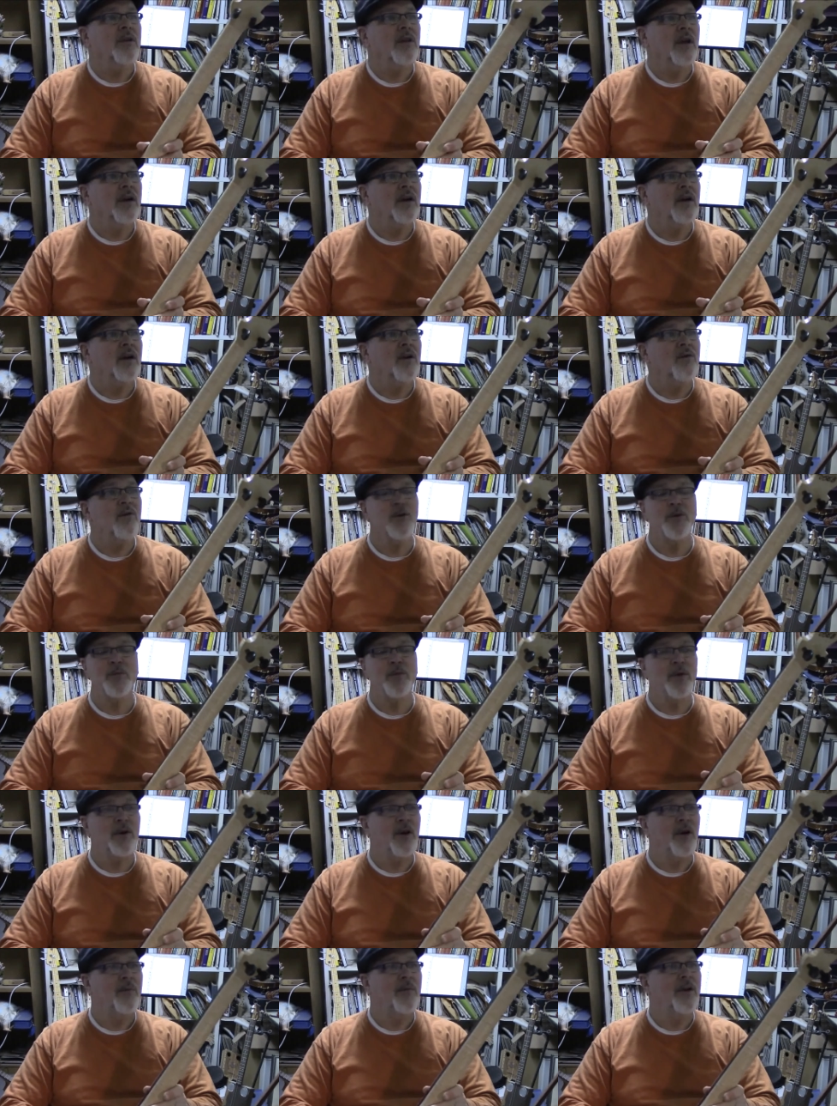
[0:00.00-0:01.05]
like I always
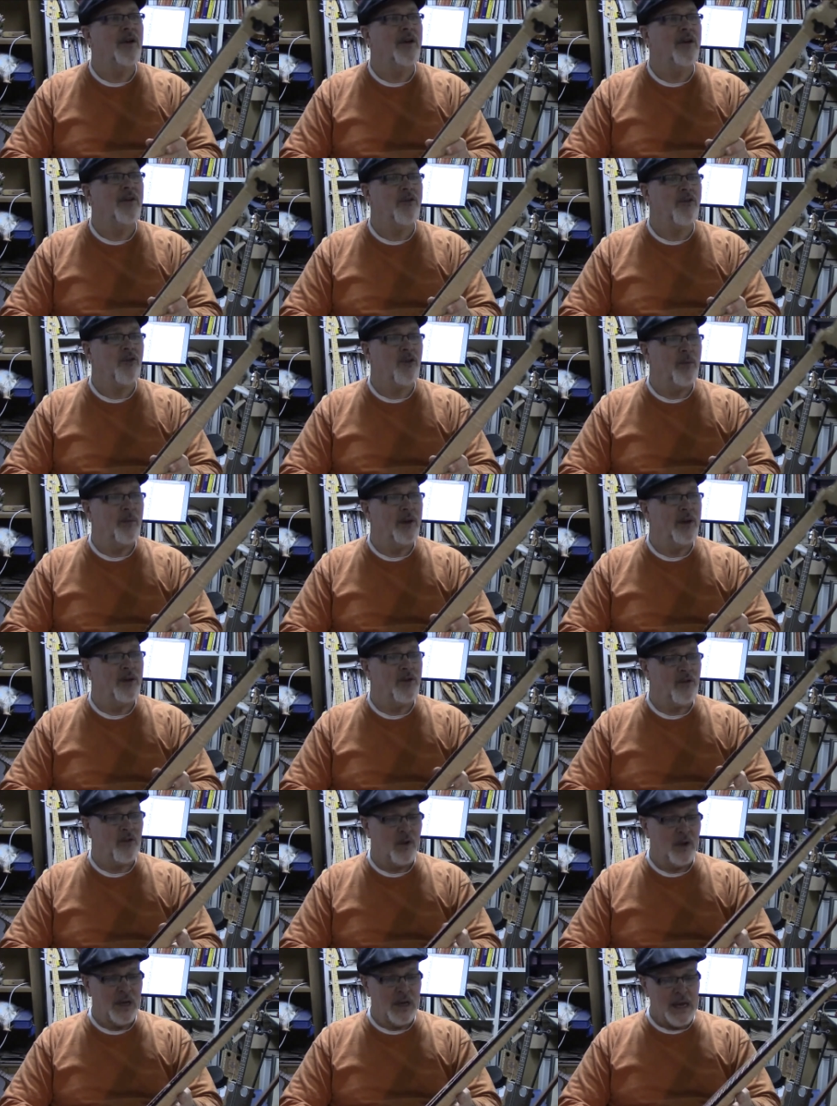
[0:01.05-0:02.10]
put on my instruments.